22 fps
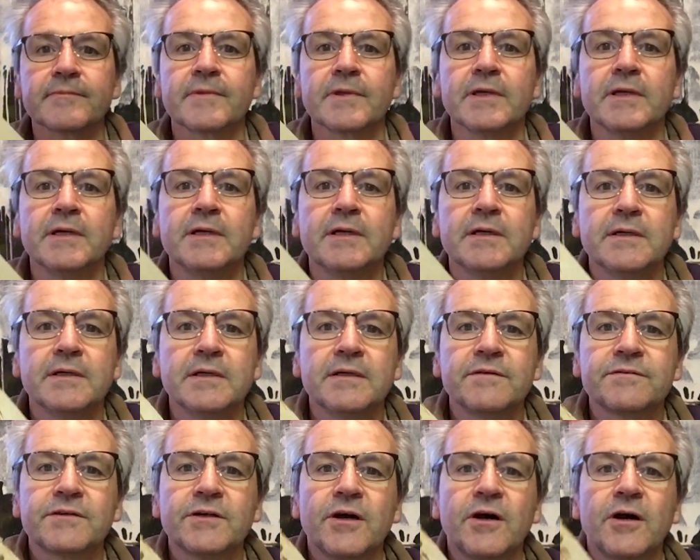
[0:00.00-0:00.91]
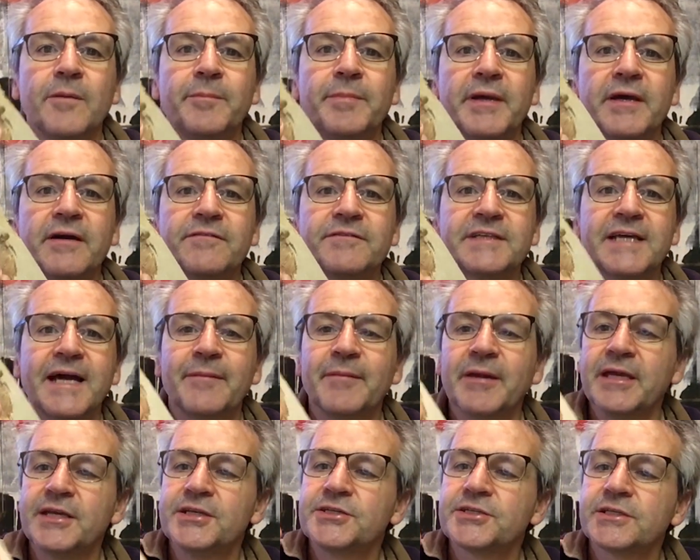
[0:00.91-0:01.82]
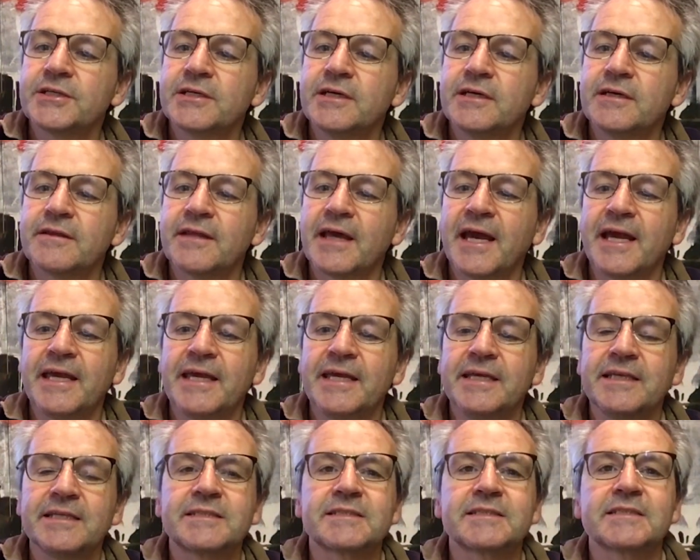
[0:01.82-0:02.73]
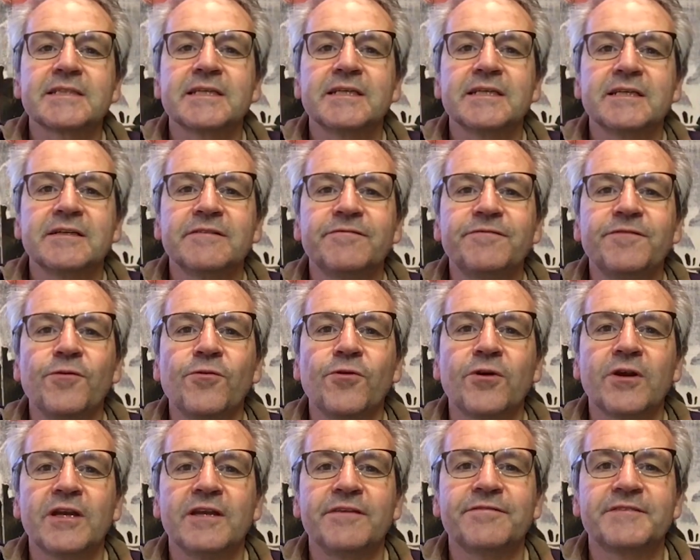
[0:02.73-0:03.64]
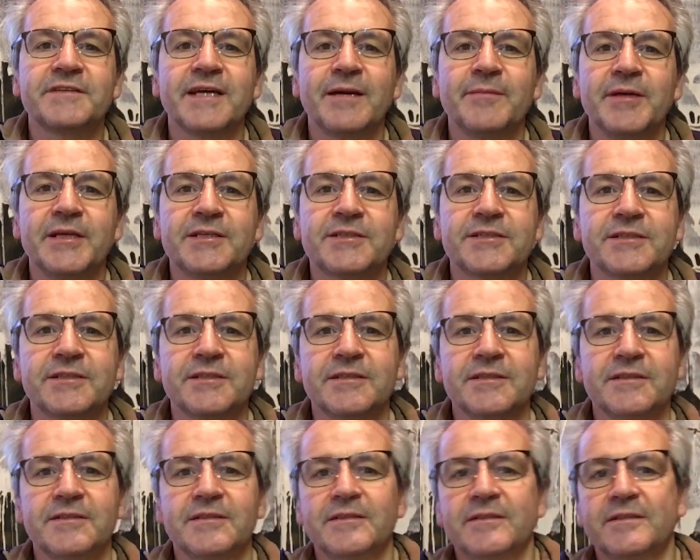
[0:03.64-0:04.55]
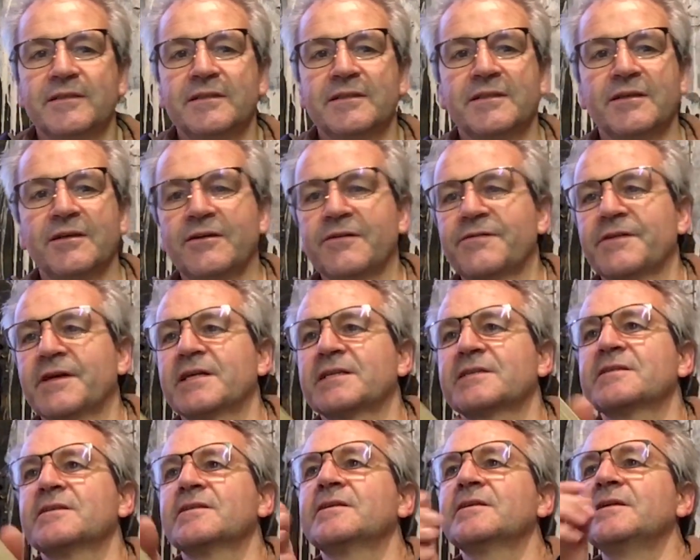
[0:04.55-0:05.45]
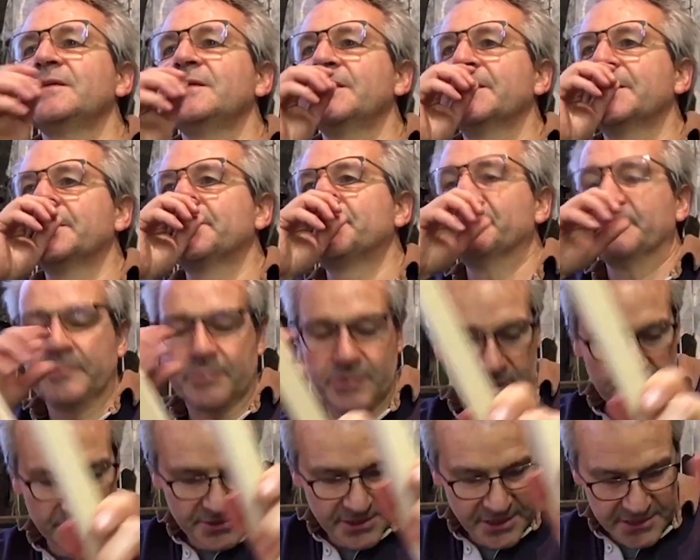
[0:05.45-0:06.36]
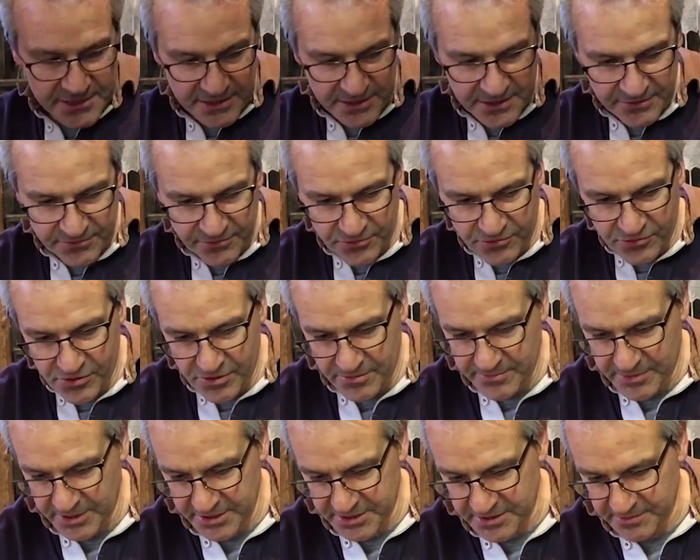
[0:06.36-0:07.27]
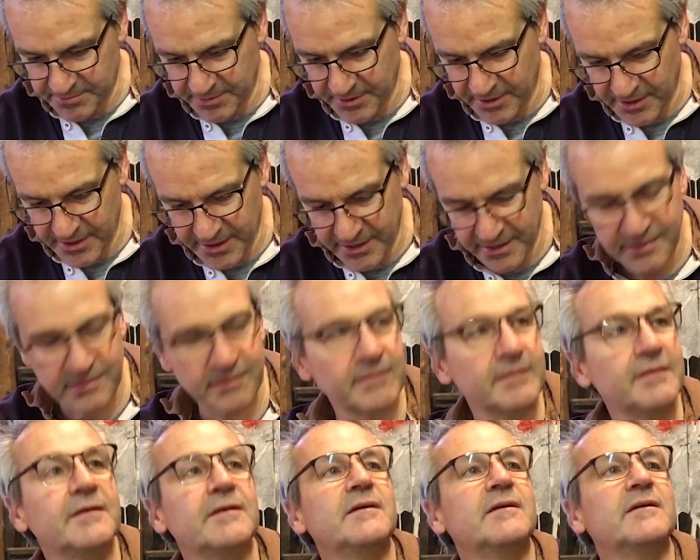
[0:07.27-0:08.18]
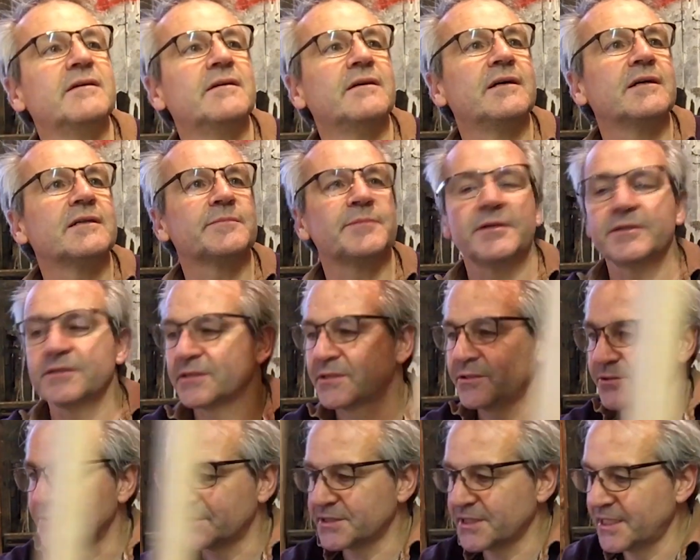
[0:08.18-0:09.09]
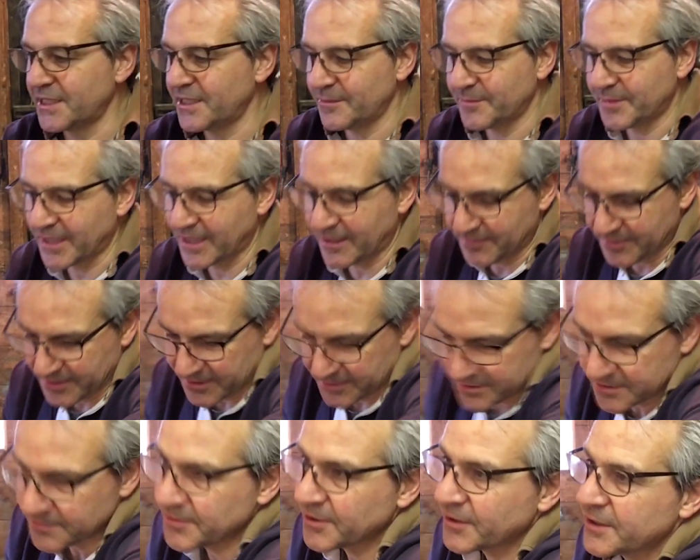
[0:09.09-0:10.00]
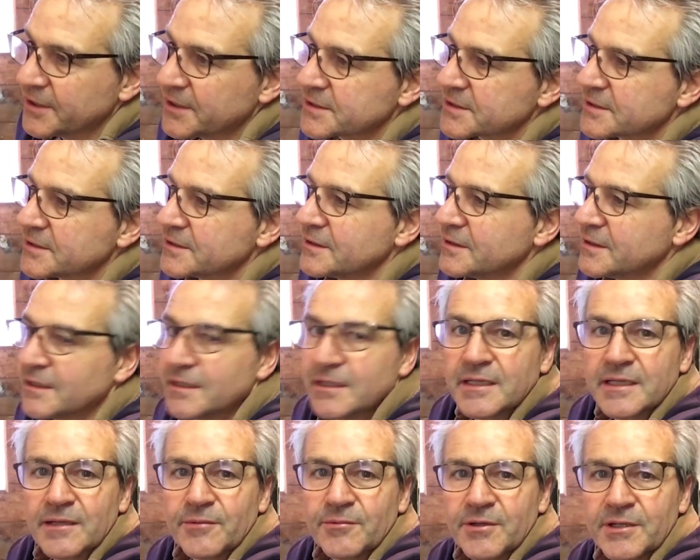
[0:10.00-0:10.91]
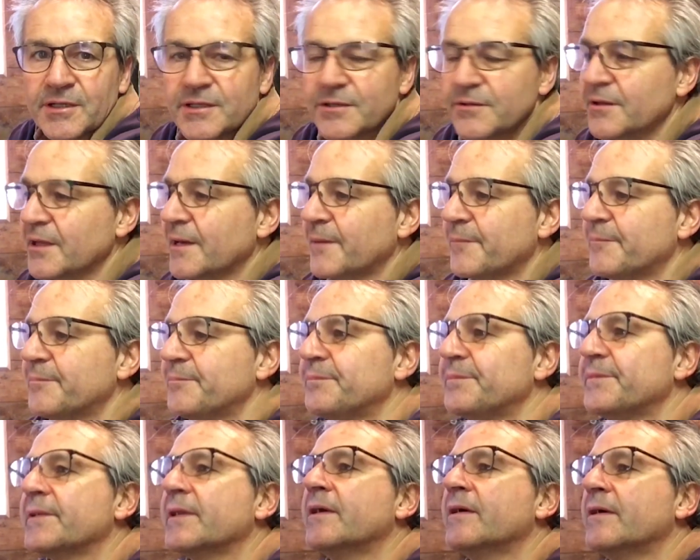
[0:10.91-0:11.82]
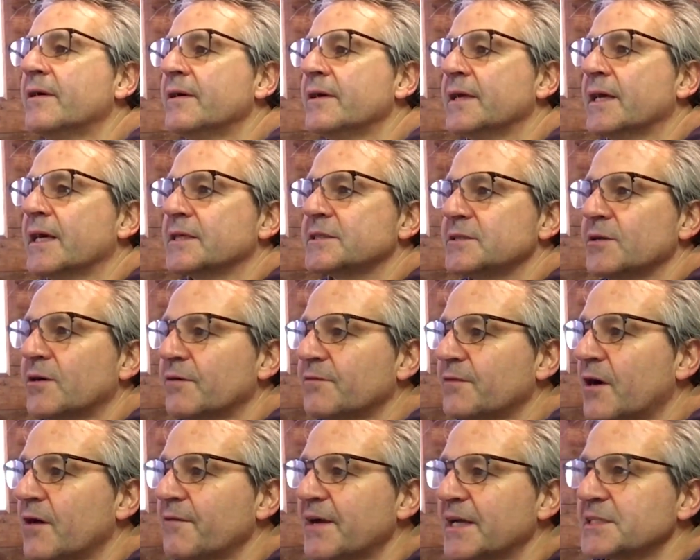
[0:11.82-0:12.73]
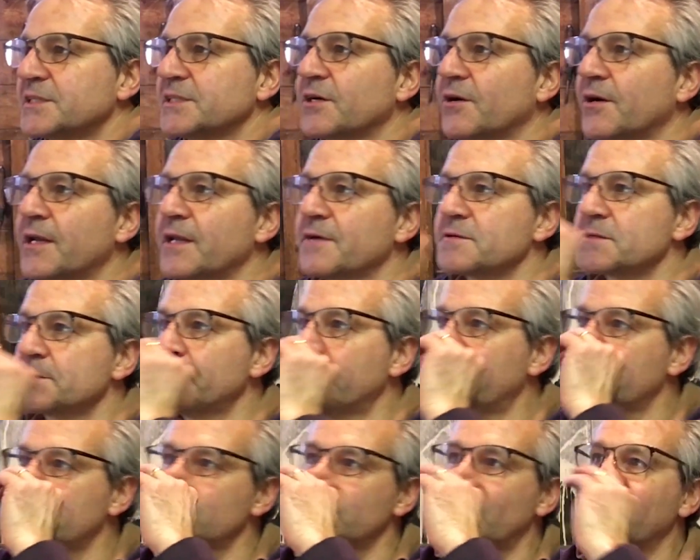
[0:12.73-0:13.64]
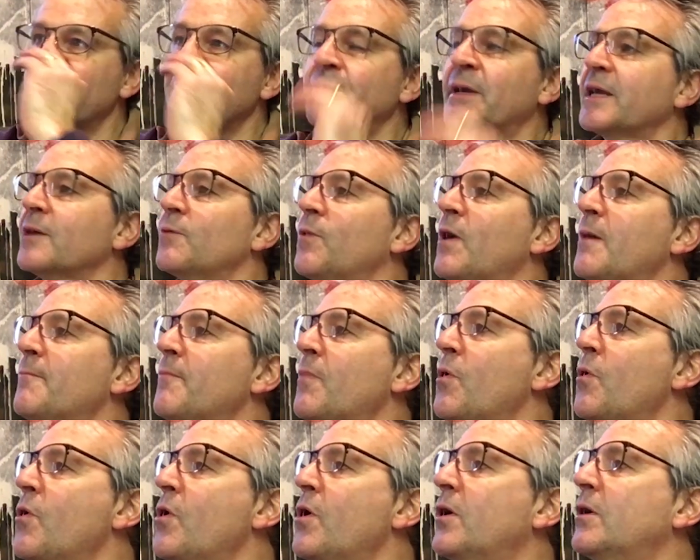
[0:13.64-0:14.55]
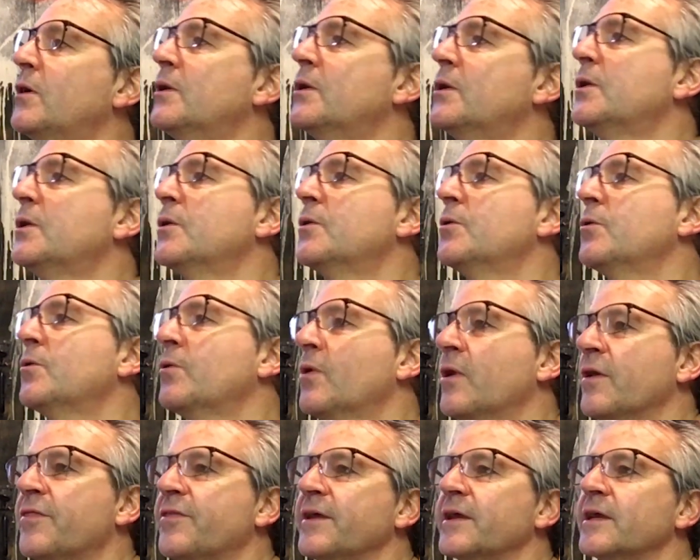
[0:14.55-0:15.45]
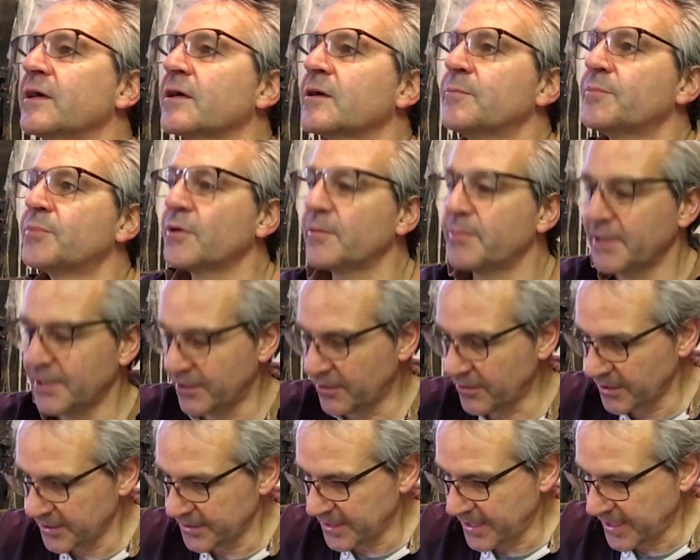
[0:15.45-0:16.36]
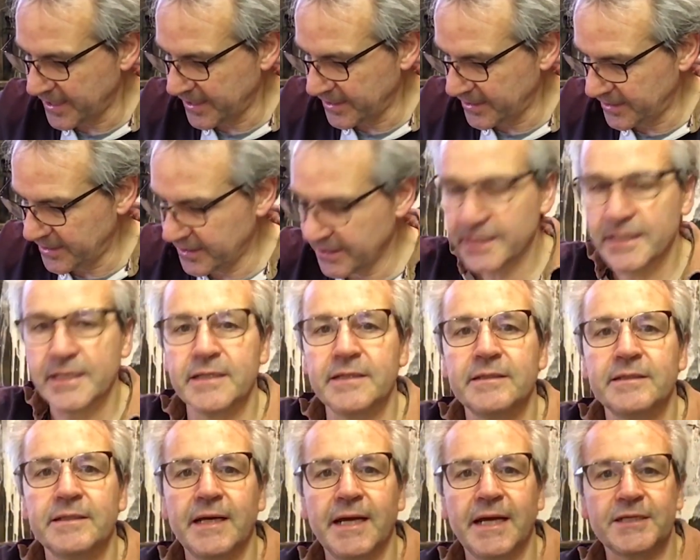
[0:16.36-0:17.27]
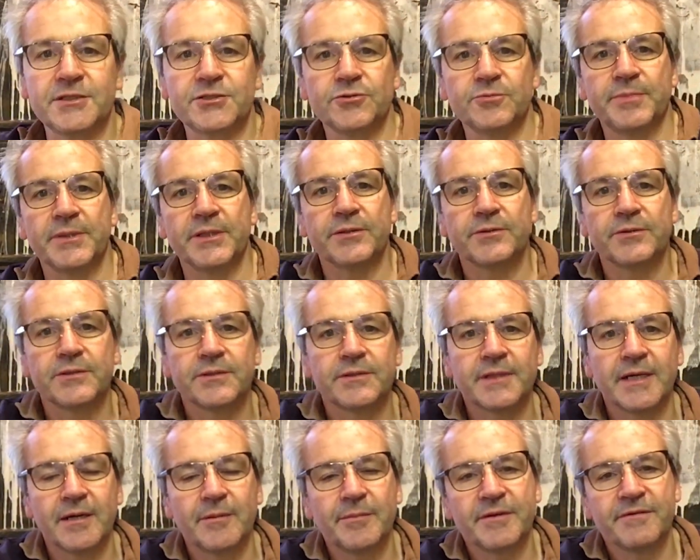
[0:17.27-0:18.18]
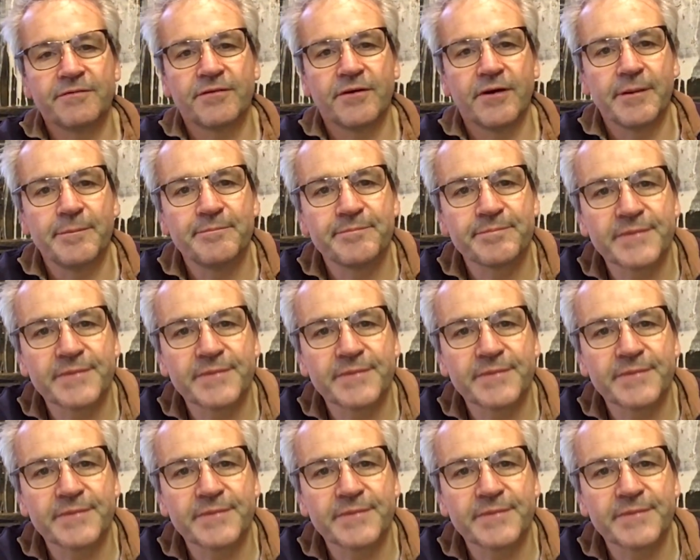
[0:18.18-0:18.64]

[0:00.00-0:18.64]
I've got a bit of damage, and that is forklift damage. I don't know if that's at the processor or at my supplier. I suppose I could send it back, but to be honest, I don't want to do that. Yeah, so I've actually got enough spare to either make one more, or I think I can probably hide that in the actual build. That'll be fine.